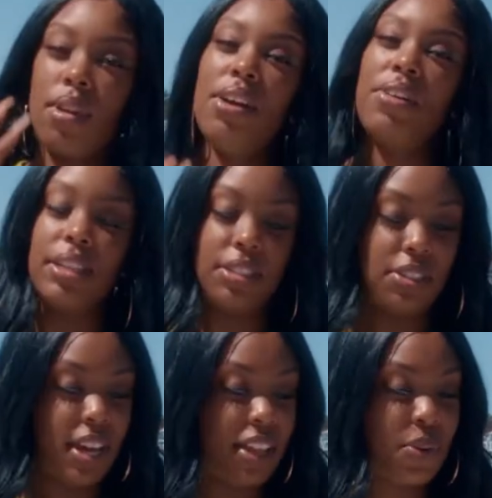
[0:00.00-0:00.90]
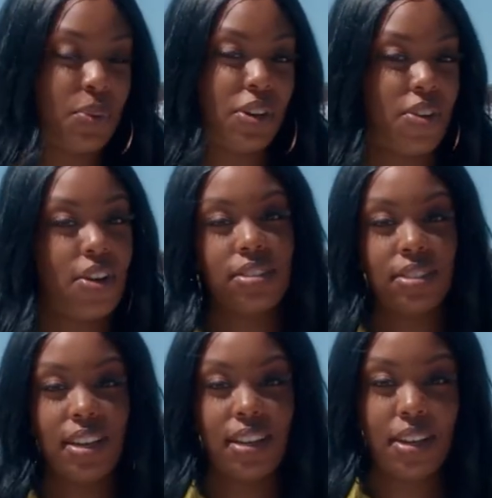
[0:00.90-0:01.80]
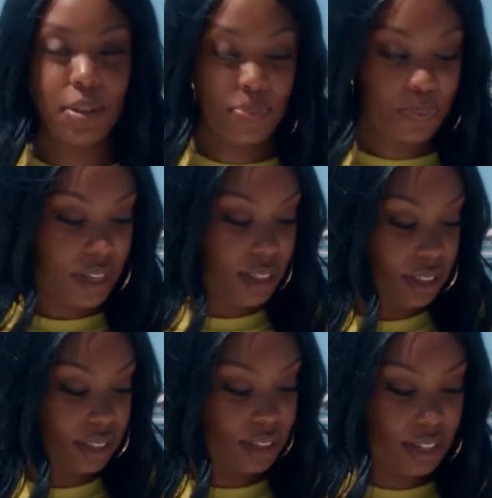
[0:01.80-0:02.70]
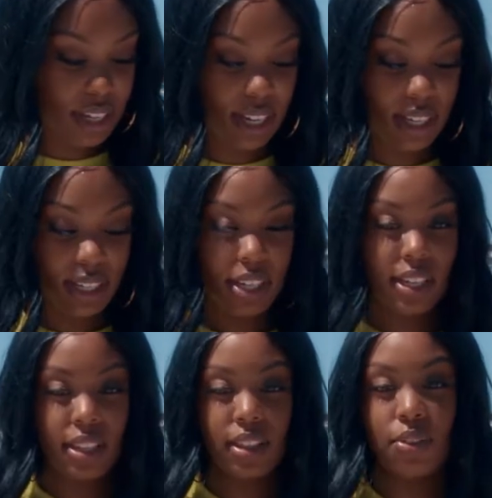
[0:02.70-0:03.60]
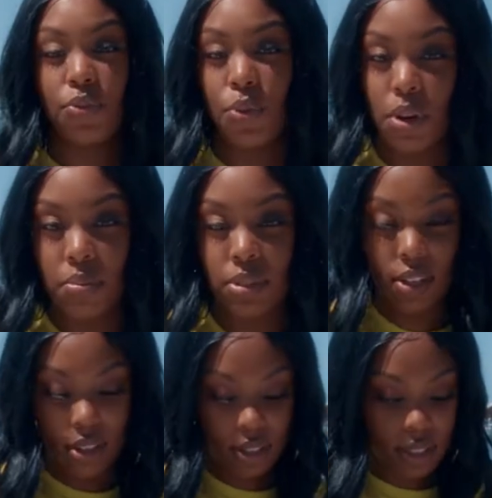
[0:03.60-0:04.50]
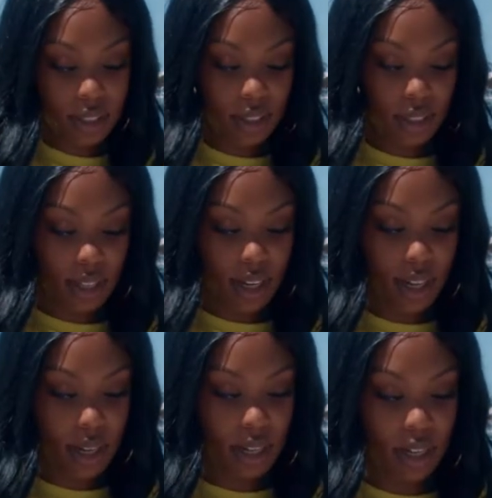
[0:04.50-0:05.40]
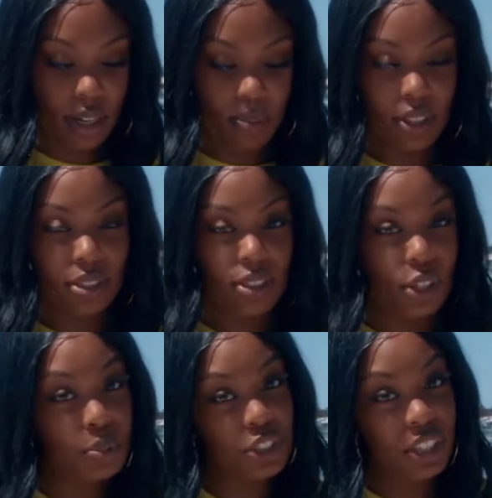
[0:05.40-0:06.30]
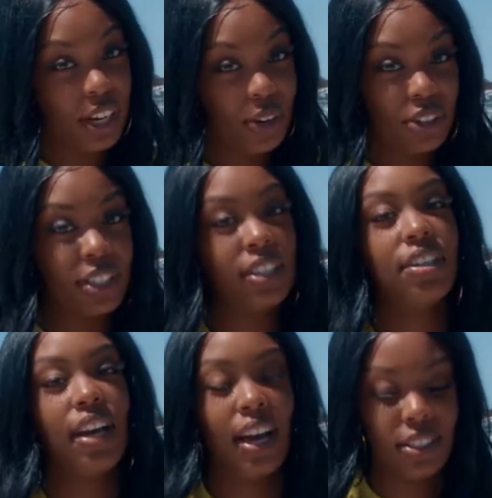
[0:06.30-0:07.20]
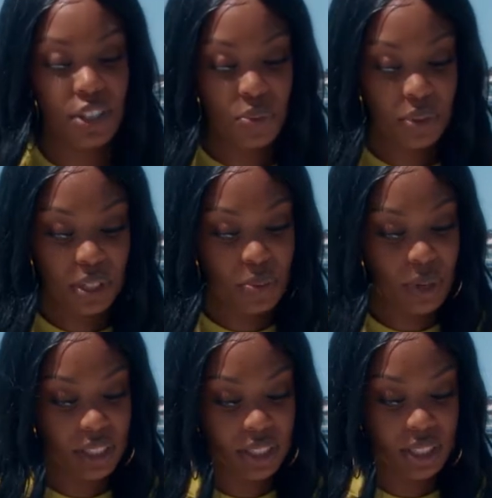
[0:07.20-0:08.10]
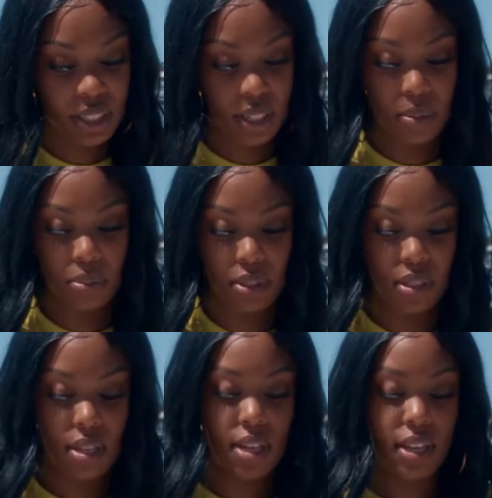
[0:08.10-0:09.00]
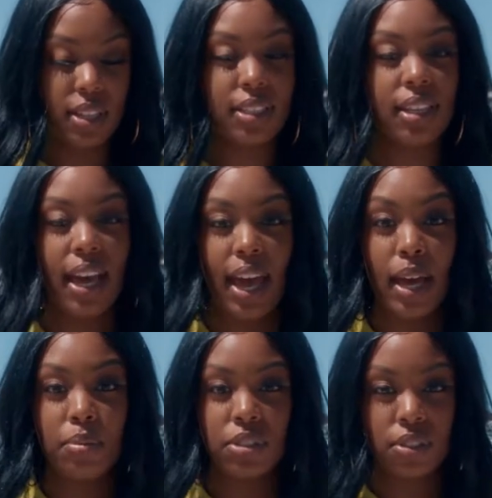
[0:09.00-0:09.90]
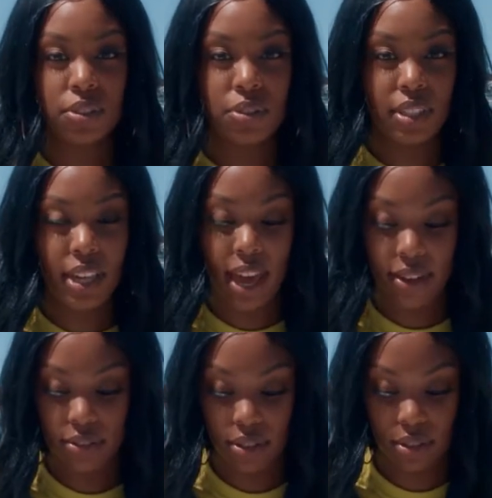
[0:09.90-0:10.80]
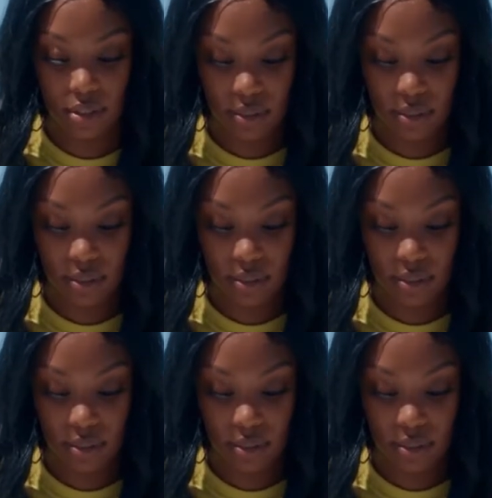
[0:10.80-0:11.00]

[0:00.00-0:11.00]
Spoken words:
All right, so now that we're all set up, let's go ahead and get the forms on. I am a sculpture nail girl. I don't really wear tips unless I absolutely have to.